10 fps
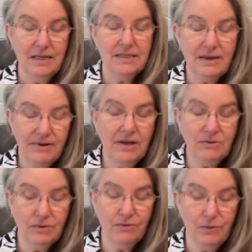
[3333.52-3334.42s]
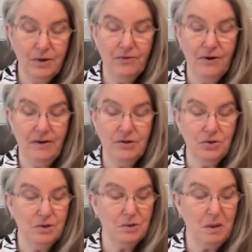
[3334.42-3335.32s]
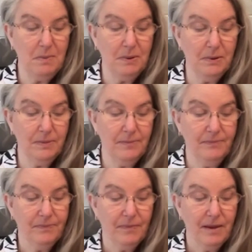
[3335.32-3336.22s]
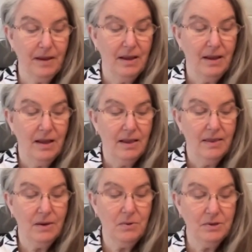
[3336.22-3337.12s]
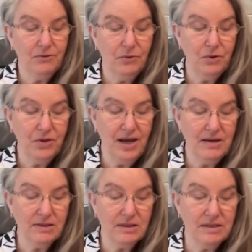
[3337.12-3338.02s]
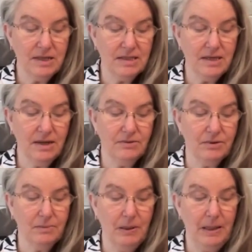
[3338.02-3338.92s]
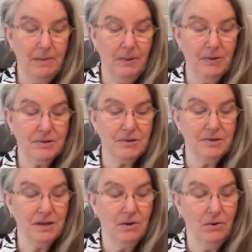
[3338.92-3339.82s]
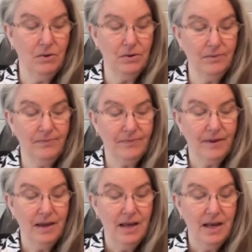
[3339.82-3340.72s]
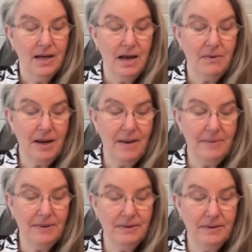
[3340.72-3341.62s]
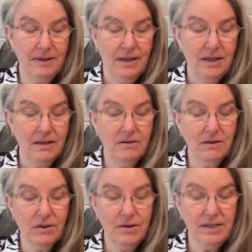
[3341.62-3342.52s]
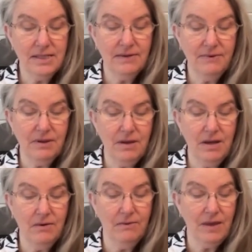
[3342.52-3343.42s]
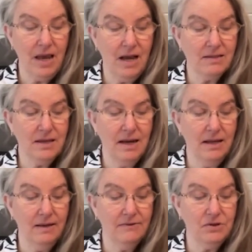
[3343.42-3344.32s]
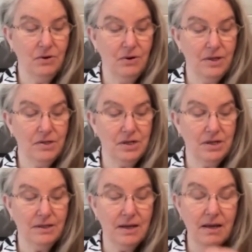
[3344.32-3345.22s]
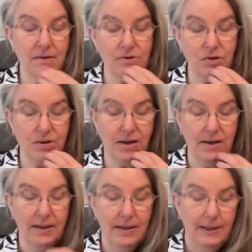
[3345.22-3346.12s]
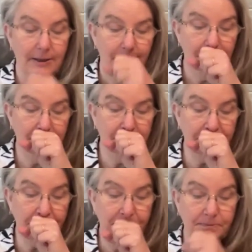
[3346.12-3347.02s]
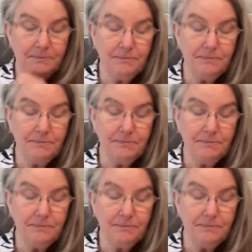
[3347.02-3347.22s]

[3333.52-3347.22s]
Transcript: 745 Jewish people. There were 4,600 persons in all. Now it happened in the 37th year of the exile of Jehoiachin, king of Judah, in